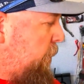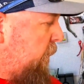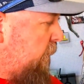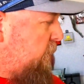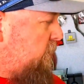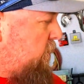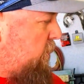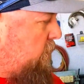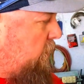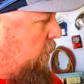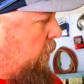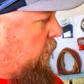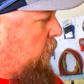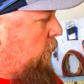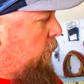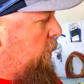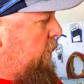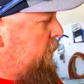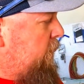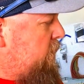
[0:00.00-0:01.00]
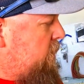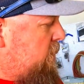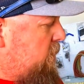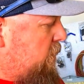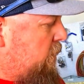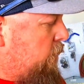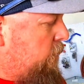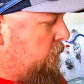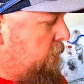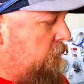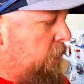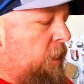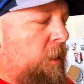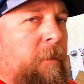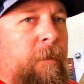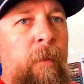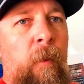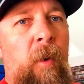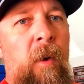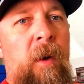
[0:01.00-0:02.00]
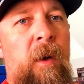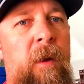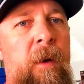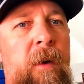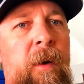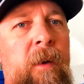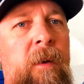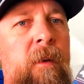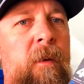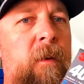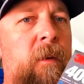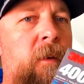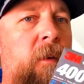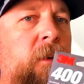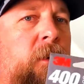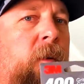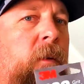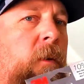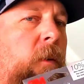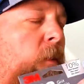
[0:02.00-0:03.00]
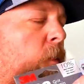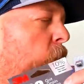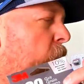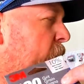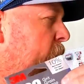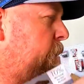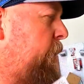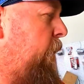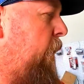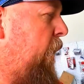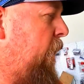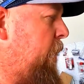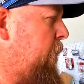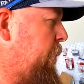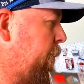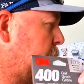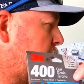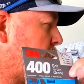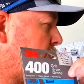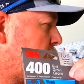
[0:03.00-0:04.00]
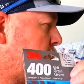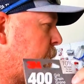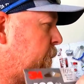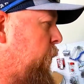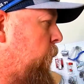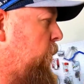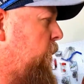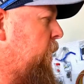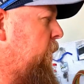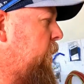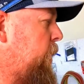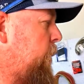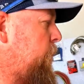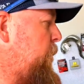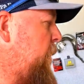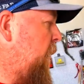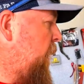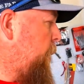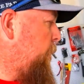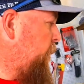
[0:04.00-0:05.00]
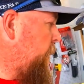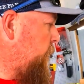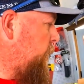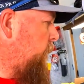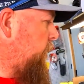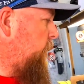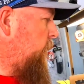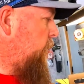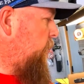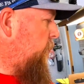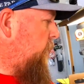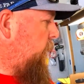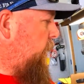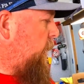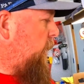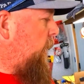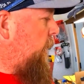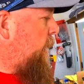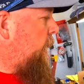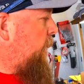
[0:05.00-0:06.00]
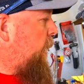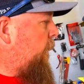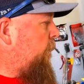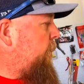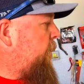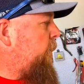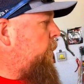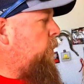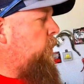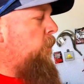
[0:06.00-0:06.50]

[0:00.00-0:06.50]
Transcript: going to start with some 400 wet dry 3M 400 paper, and I'm going to